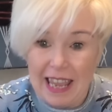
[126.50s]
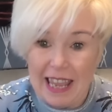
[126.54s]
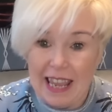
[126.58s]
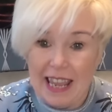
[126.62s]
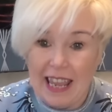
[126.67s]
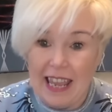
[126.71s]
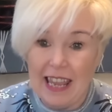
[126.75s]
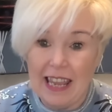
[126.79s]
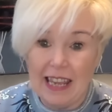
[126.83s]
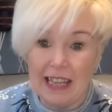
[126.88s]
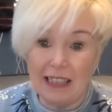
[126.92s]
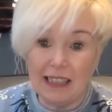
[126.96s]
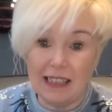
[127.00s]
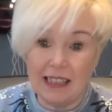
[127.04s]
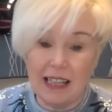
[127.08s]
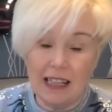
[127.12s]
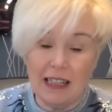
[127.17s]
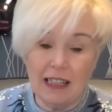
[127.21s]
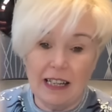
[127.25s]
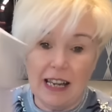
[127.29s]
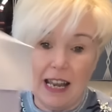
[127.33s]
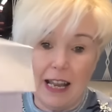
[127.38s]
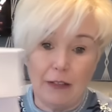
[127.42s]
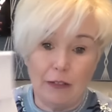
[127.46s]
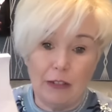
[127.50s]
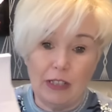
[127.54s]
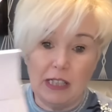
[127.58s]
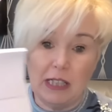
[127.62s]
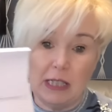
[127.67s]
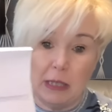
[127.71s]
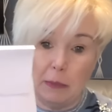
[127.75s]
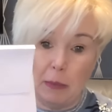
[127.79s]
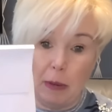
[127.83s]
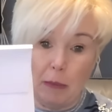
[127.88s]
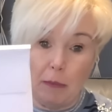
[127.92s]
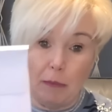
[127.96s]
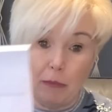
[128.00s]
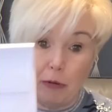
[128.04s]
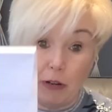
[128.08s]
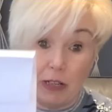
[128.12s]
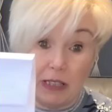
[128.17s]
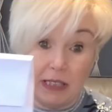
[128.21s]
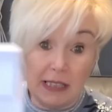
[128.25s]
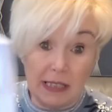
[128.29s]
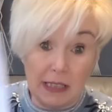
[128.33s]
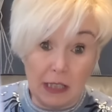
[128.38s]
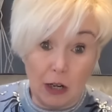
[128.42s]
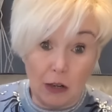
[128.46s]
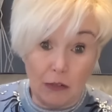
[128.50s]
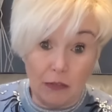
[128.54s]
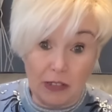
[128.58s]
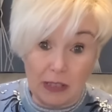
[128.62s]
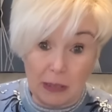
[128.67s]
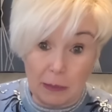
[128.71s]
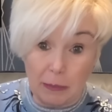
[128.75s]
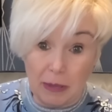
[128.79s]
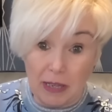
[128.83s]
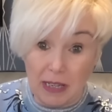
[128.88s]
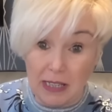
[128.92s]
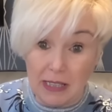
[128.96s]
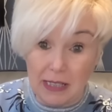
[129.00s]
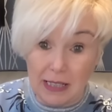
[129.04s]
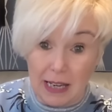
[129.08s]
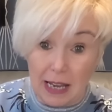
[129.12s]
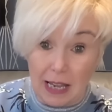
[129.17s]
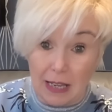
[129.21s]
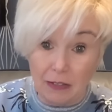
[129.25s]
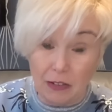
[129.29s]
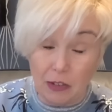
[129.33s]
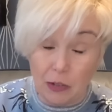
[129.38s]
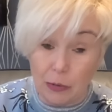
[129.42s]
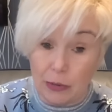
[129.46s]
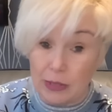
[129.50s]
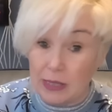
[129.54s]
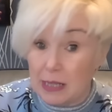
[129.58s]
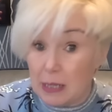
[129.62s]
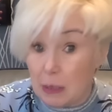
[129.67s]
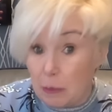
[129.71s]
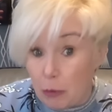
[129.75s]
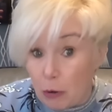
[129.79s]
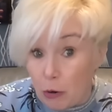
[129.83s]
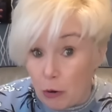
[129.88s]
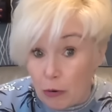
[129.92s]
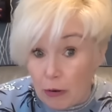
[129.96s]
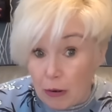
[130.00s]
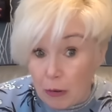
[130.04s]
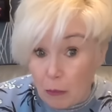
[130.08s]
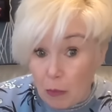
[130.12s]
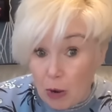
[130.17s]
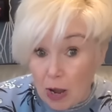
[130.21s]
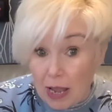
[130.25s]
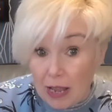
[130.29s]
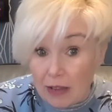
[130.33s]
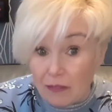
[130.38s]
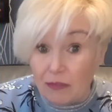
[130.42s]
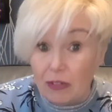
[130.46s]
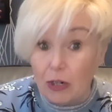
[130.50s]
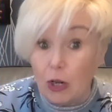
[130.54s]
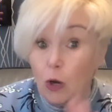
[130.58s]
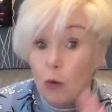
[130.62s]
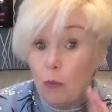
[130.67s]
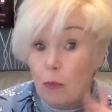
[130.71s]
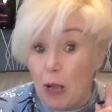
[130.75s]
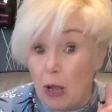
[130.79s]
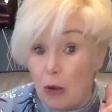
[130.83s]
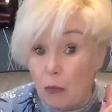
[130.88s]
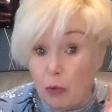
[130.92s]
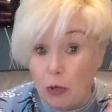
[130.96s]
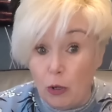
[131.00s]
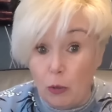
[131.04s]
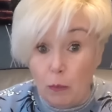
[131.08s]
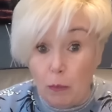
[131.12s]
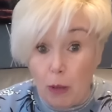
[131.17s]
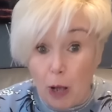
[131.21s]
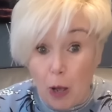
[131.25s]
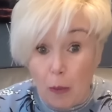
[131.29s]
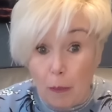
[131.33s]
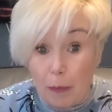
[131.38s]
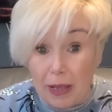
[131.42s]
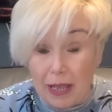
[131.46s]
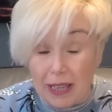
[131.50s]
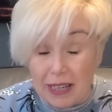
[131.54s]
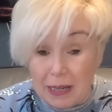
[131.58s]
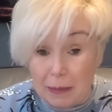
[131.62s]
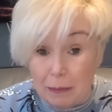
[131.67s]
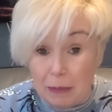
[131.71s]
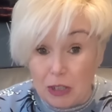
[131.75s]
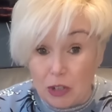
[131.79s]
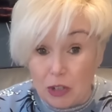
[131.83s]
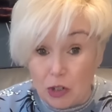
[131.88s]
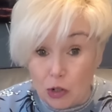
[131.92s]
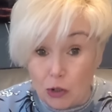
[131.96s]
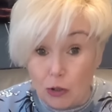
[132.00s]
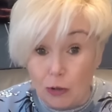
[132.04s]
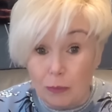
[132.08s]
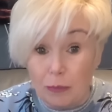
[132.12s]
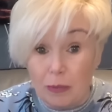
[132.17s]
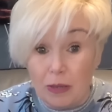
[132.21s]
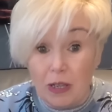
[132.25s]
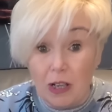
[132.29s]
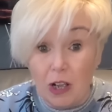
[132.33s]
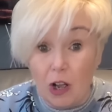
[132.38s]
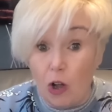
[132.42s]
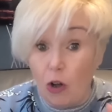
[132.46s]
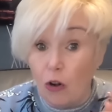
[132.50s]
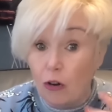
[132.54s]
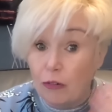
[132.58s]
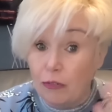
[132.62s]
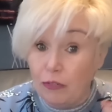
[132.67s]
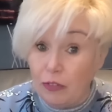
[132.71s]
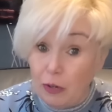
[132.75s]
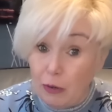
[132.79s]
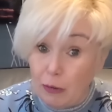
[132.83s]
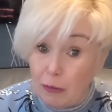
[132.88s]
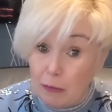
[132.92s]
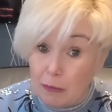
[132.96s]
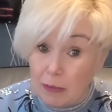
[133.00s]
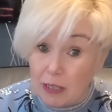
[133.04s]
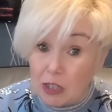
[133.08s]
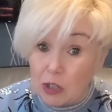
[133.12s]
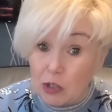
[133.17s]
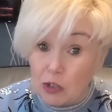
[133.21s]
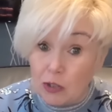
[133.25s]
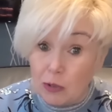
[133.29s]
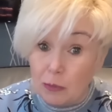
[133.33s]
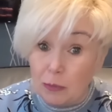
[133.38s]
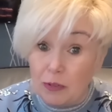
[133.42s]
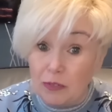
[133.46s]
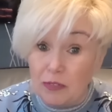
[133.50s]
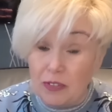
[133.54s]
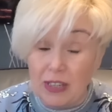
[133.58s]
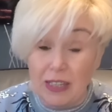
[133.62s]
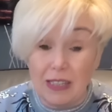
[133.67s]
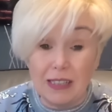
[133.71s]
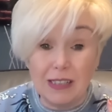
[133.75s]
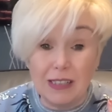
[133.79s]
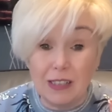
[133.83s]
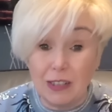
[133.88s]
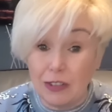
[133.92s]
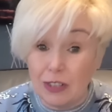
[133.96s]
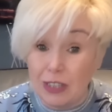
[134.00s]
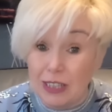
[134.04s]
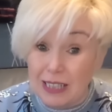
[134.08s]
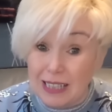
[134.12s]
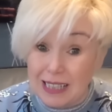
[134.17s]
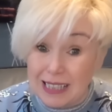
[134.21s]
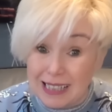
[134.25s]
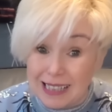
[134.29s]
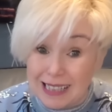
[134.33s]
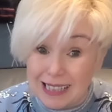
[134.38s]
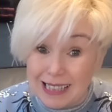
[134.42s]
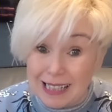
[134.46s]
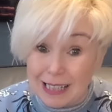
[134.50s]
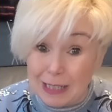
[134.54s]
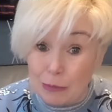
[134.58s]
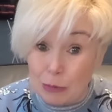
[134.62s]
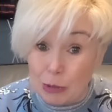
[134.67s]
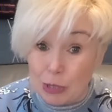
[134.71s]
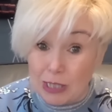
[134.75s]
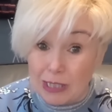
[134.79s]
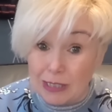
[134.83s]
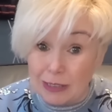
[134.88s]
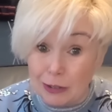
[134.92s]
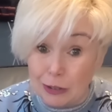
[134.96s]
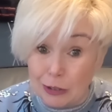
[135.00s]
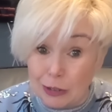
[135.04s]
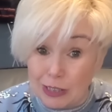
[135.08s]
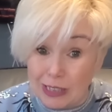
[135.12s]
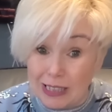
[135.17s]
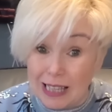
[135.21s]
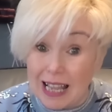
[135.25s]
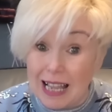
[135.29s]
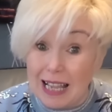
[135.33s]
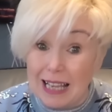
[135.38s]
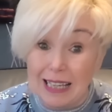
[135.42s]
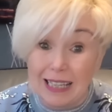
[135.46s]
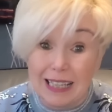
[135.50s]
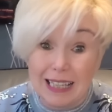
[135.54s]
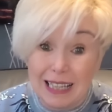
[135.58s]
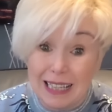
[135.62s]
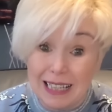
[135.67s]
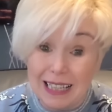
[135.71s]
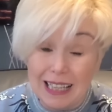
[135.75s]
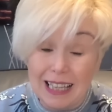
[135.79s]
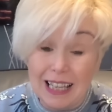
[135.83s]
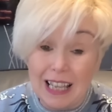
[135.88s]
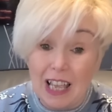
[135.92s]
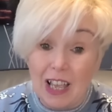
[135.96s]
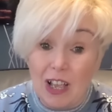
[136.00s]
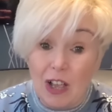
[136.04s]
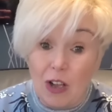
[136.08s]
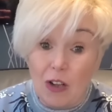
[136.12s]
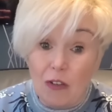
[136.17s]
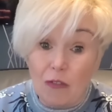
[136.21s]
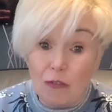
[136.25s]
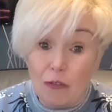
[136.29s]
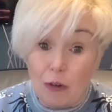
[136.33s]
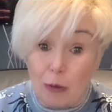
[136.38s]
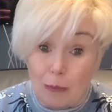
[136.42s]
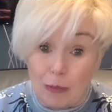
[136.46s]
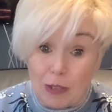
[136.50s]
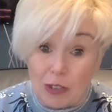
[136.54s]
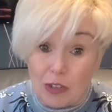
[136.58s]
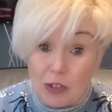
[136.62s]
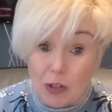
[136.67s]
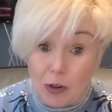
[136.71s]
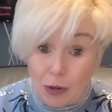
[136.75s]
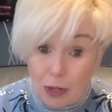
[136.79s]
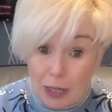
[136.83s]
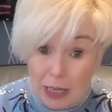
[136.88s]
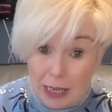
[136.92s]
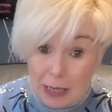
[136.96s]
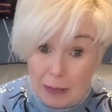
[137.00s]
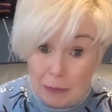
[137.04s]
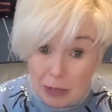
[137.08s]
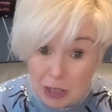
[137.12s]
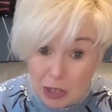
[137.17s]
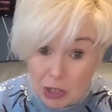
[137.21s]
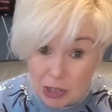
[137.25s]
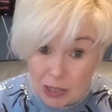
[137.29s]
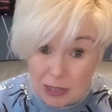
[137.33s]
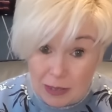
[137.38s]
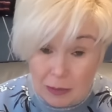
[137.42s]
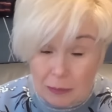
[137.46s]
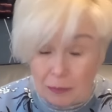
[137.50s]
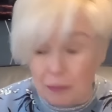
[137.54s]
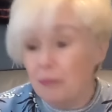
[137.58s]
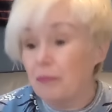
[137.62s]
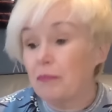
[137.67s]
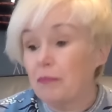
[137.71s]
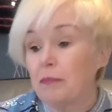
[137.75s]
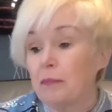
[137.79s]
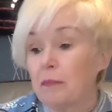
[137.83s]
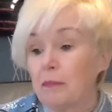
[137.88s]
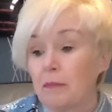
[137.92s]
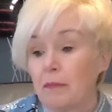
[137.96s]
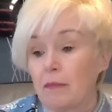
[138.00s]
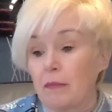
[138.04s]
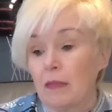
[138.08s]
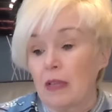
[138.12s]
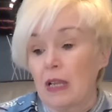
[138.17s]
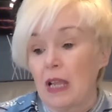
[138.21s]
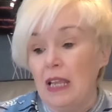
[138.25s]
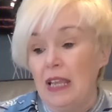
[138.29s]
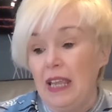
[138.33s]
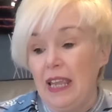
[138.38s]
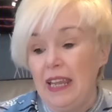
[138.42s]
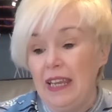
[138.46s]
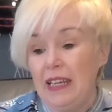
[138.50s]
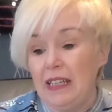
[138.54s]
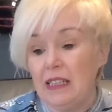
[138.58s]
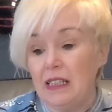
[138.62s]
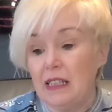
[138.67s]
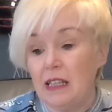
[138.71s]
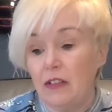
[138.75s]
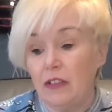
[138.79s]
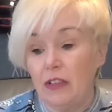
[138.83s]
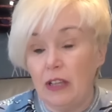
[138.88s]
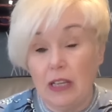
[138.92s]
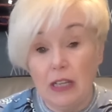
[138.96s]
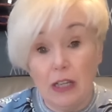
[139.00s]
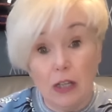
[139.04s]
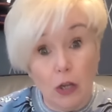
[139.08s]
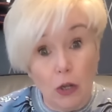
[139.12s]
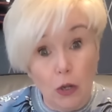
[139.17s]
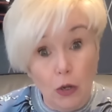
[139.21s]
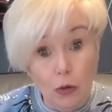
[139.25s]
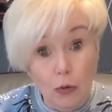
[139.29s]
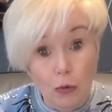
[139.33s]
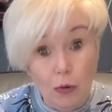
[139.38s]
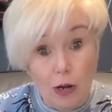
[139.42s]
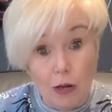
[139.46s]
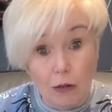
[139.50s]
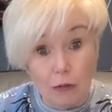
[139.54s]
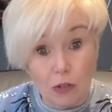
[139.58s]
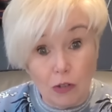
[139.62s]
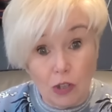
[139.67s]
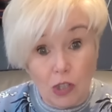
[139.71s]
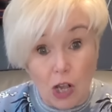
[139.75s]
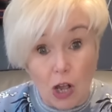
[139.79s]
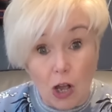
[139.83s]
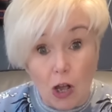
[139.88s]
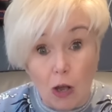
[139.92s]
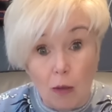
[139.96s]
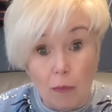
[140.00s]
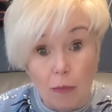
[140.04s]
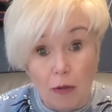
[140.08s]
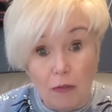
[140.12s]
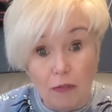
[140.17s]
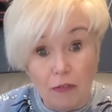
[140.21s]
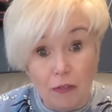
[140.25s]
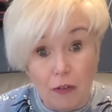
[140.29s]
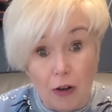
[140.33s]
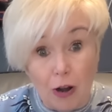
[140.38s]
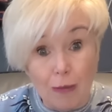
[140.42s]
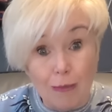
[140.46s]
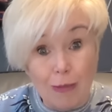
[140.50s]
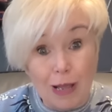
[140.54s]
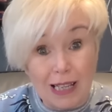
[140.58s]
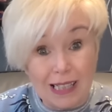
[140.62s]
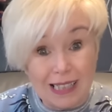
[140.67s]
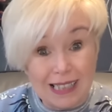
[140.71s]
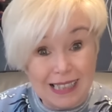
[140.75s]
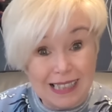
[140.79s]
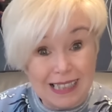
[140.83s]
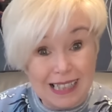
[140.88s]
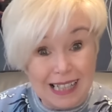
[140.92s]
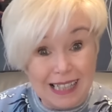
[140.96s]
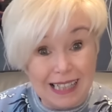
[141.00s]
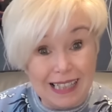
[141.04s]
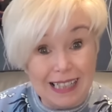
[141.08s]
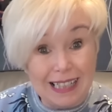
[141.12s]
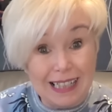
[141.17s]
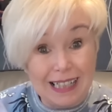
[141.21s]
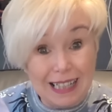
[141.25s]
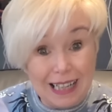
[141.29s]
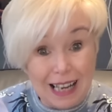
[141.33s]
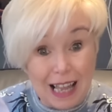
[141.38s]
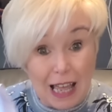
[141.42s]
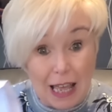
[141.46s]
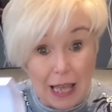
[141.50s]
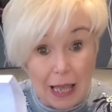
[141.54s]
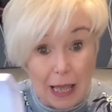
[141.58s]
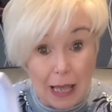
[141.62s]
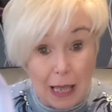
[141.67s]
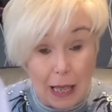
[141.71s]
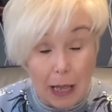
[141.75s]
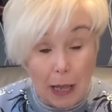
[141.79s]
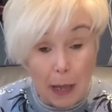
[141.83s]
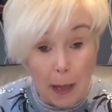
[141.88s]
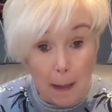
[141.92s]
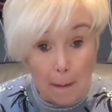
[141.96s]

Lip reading: is, now this has been printed off as a PDF, so it's in a boring white envelope, but I will pop an image up, or a few images up of it, so that you can see what it looks like from stock images. It's the Uno top from Sinclair